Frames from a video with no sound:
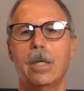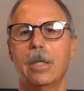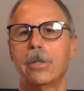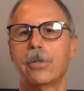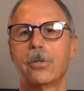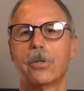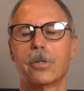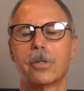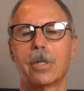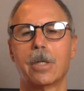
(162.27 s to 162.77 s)

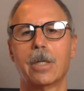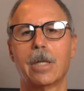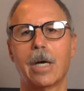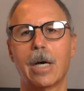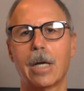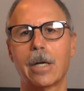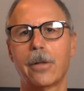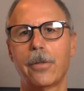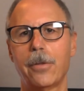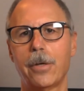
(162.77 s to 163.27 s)
So there's a
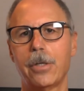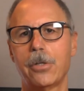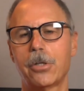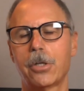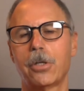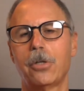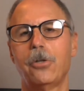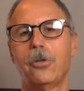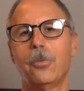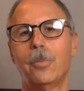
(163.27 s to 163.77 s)
lot of things you
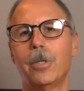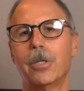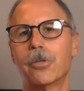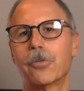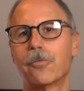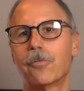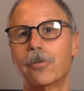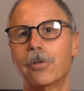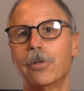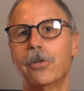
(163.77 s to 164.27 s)
can do, but
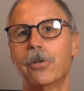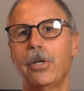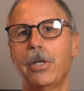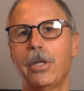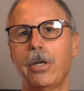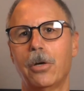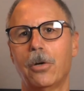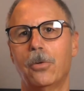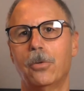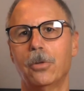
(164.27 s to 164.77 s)
it's really
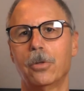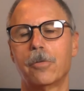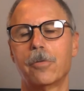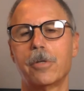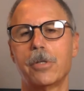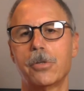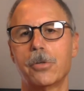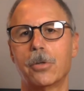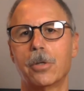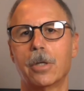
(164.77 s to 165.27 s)
the only
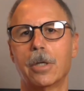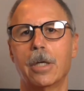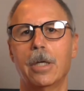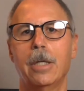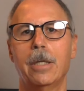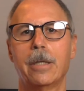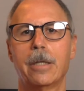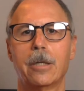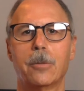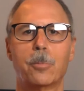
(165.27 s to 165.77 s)
resort
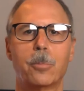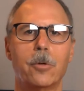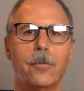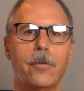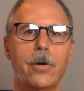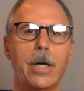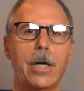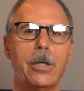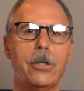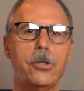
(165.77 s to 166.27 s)
that'll
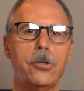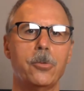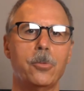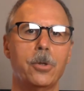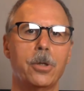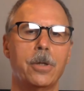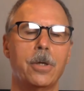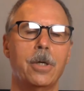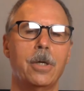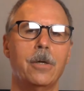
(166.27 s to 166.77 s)
provide you
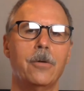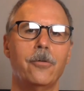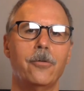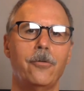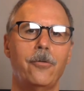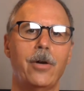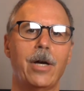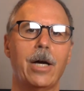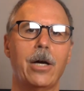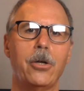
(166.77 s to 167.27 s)
with
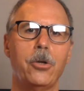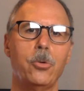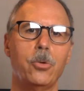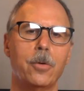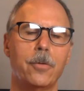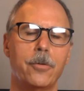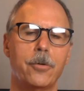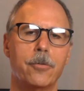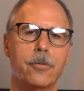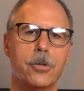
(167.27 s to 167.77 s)
value
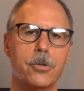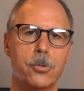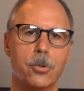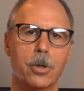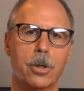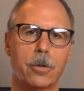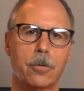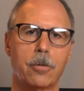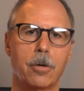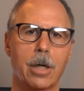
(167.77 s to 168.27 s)
of the
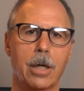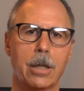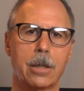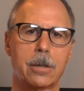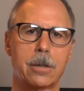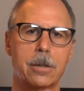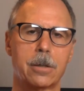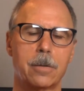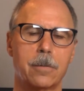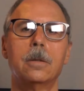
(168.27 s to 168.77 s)
resort
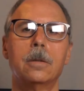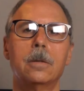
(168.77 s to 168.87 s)
credits.